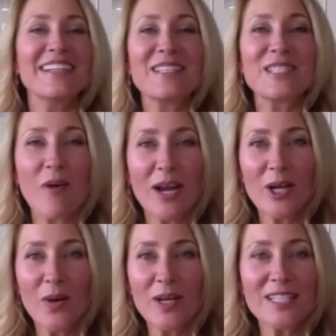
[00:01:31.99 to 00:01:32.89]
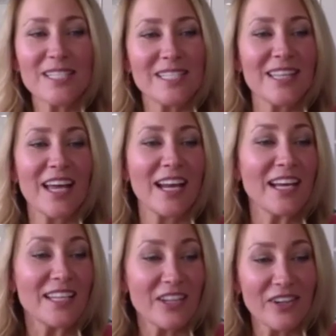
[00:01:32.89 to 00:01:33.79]
So I noticed that a
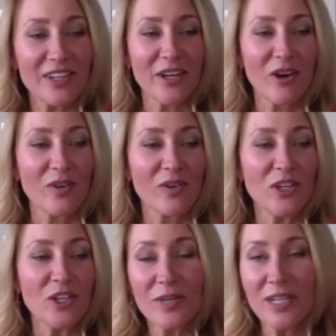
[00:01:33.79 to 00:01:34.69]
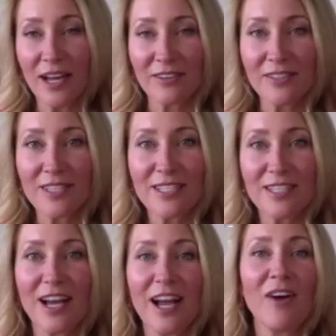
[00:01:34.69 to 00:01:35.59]
year ago you announced
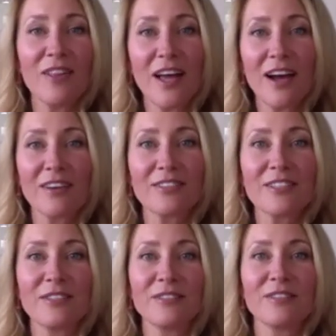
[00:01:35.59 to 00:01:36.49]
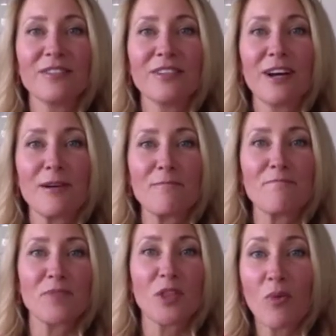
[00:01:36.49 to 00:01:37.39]
out loud to
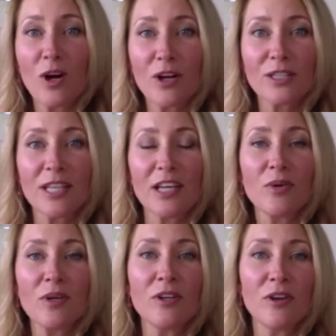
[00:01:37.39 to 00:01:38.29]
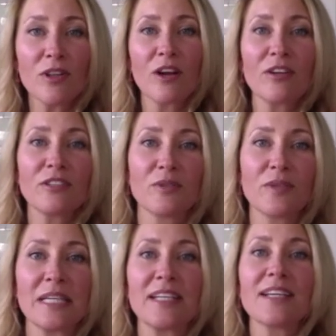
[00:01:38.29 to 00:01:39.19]
um, the world that you were no longer
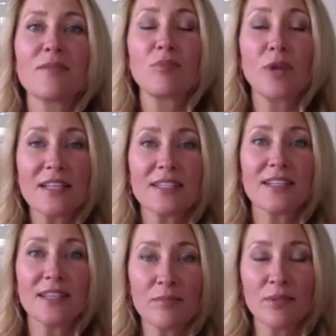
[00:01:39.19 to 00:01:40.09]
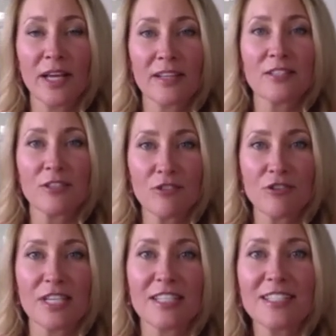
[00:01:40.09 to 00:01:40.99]
doing breast implant
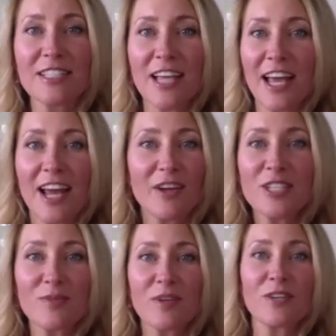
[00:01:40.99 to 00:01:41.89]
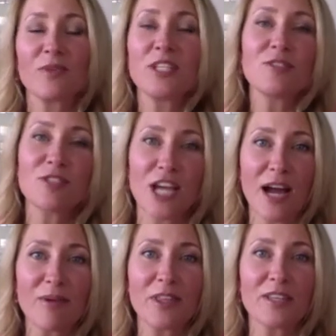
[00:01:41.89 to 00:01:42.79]
surgeries. And I just wondered, would you
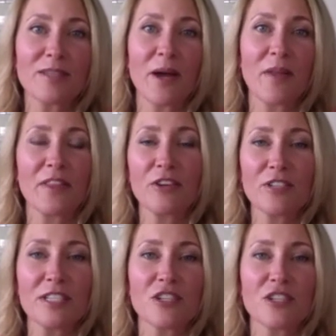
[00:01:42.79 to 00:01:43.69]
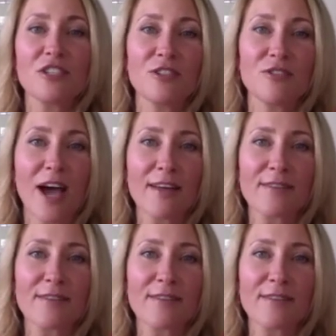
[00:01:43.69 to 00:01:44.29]
chat with us about your decision to do that?